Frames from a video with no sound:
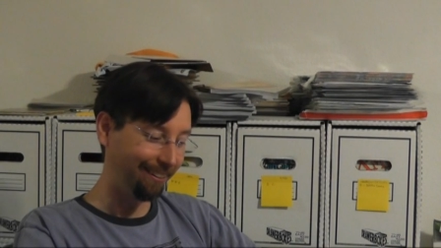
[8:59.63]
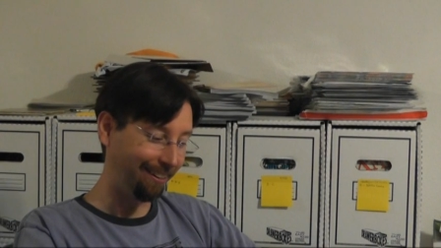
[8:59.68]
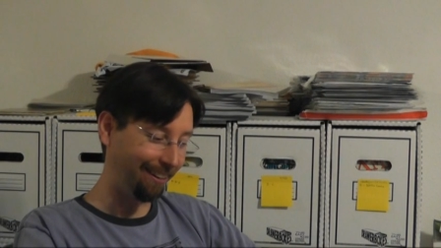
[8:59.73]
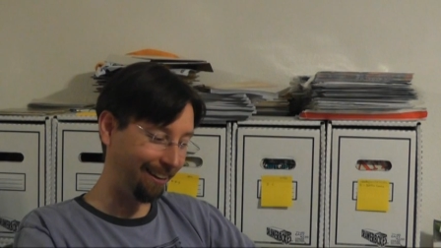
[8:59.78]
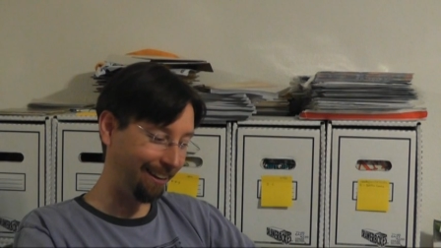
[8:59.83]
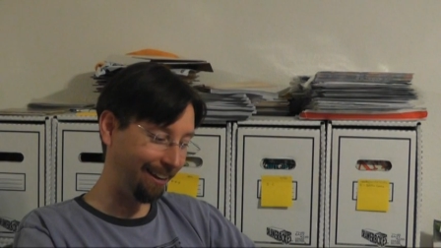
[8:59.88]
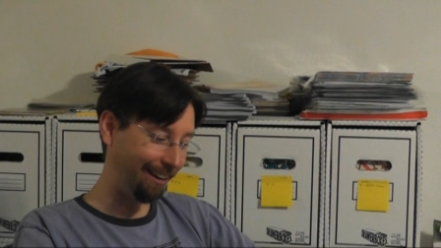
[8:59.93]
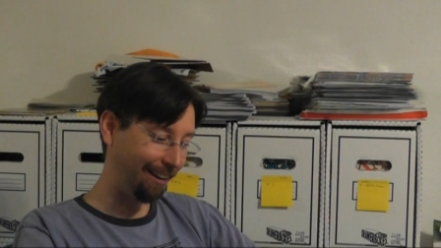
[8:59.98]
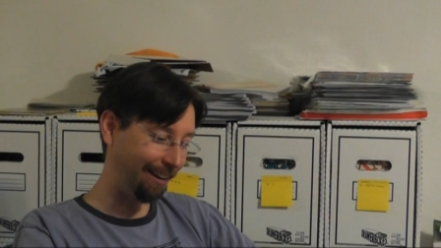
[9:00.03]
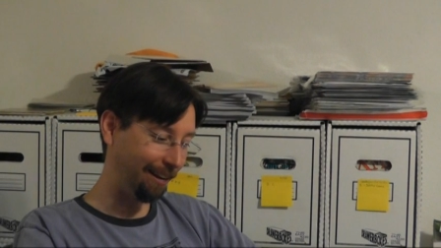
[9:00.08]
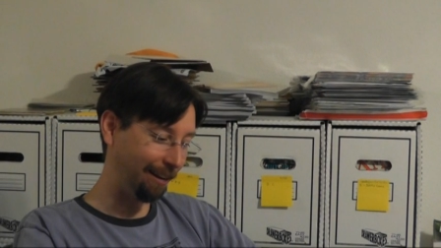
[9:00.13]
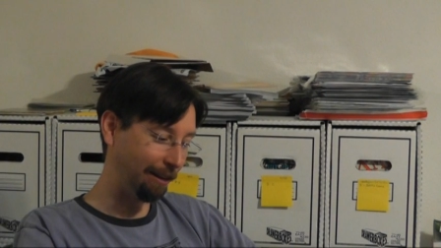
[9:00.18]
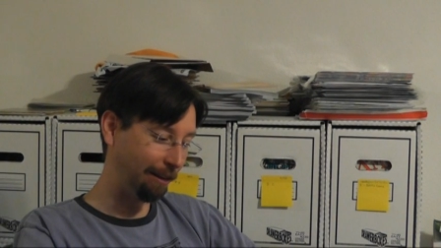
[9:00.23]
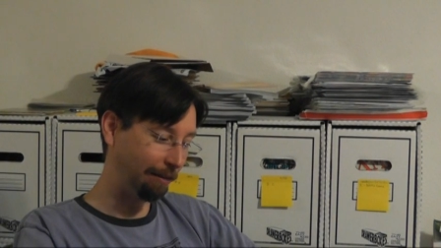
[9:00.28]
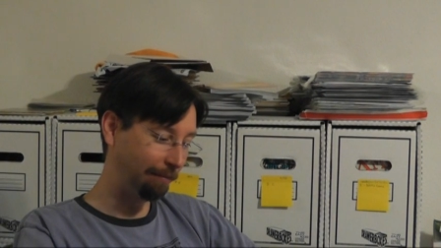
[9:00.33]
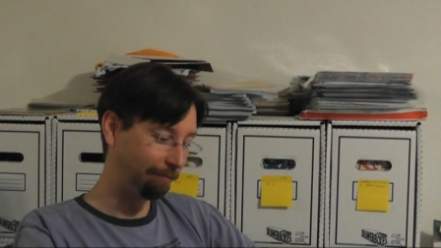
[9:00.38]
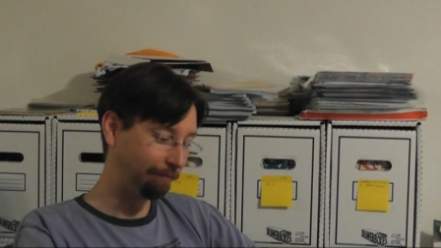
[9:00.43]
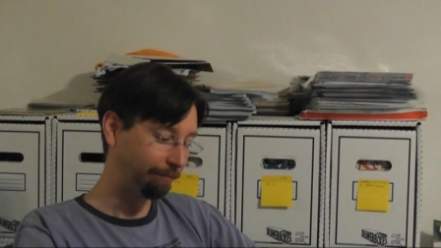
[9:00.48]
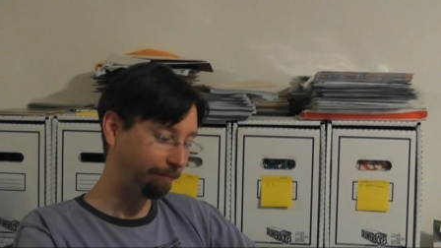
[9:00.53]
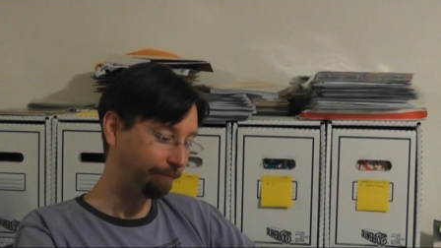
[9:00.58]

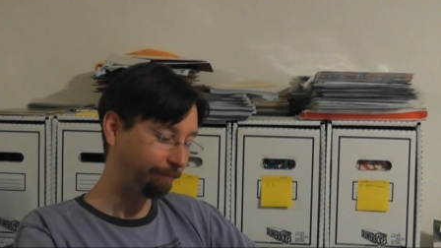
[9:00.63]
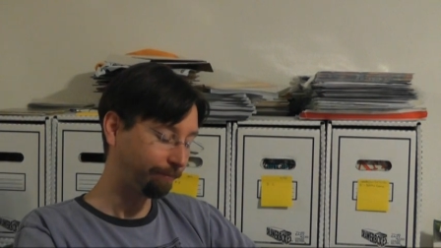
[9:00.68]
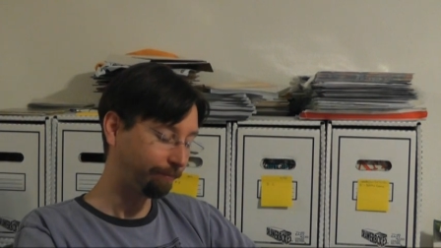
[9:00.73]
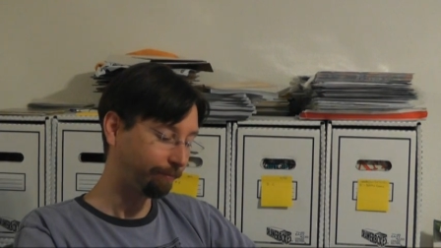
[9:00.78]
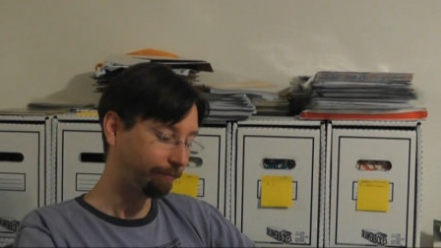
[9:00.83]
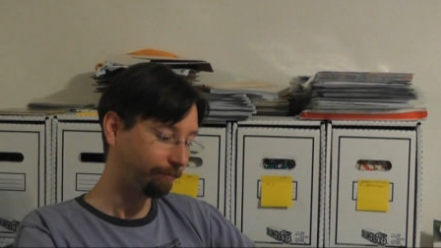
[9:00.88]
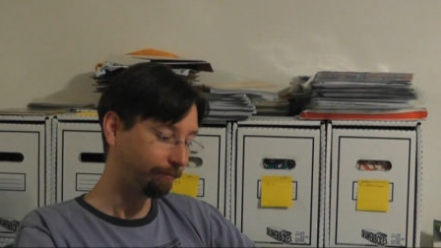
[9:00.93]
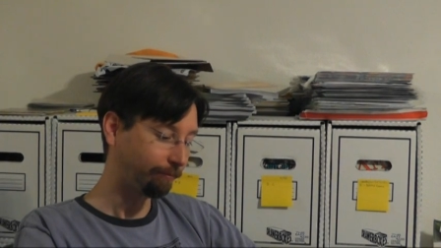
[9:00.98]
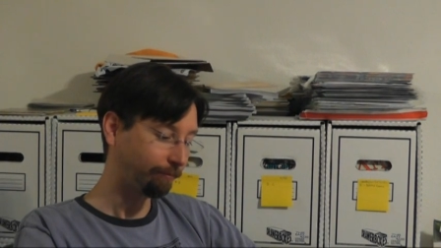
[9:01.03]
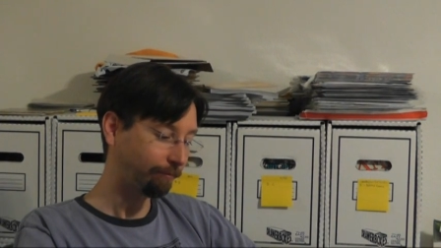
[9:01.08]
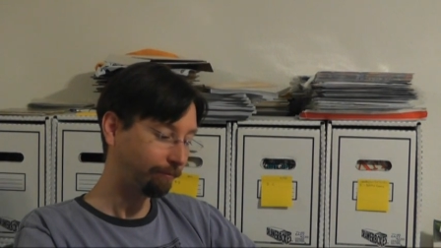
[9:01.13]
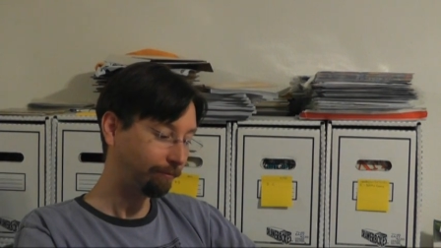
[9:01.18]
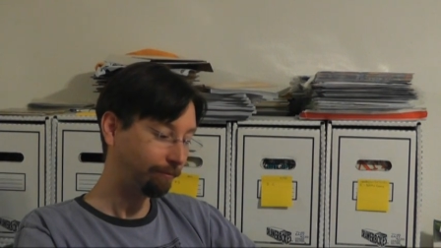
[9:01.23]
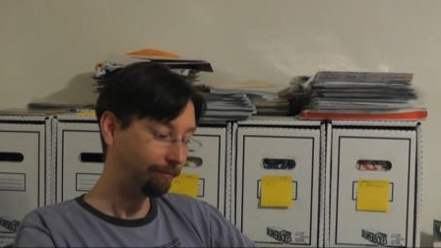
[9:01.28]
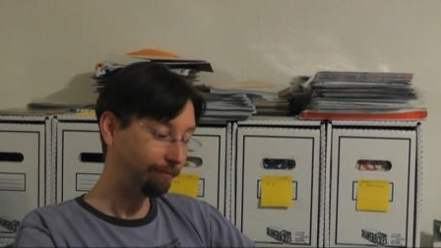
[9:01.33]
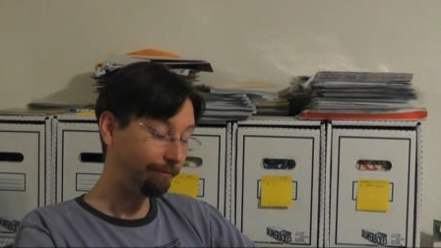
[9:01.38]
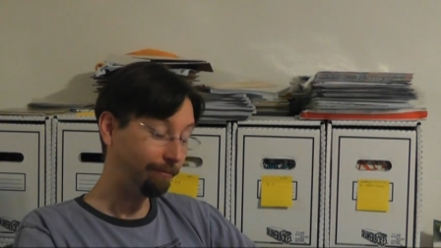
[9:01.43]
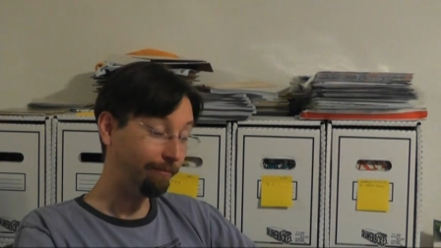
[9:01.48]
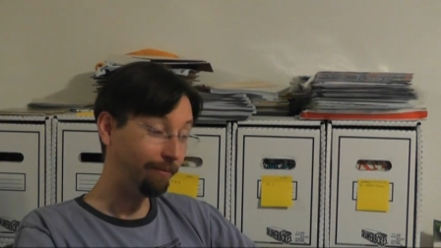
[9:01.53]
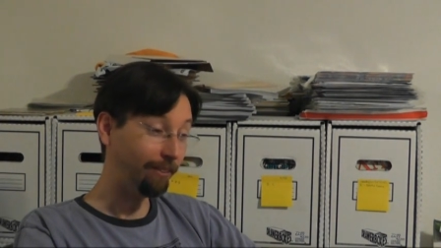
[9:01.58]
Um,
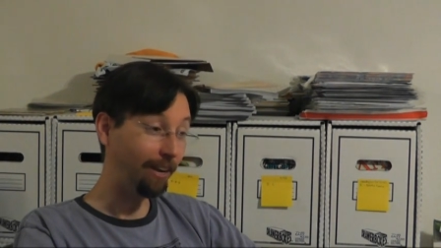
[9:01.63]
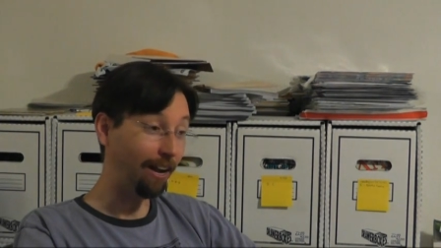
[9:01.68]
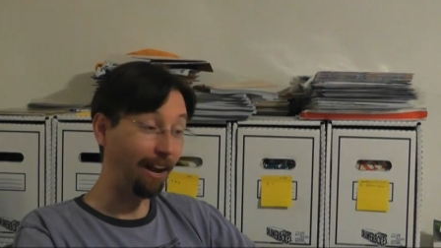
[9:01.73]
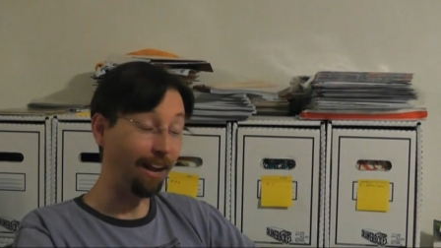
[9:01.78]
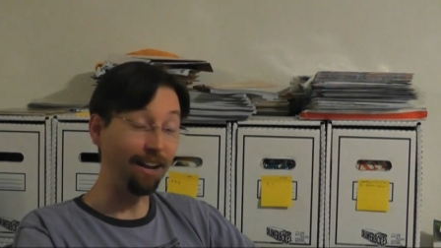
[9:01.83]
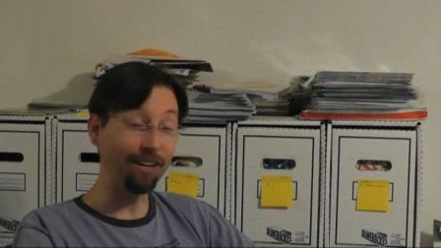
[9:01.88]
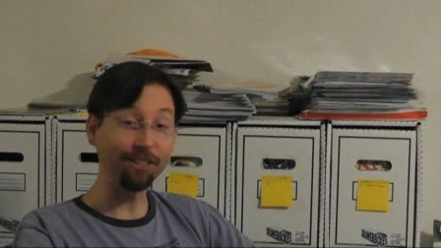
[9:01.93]
I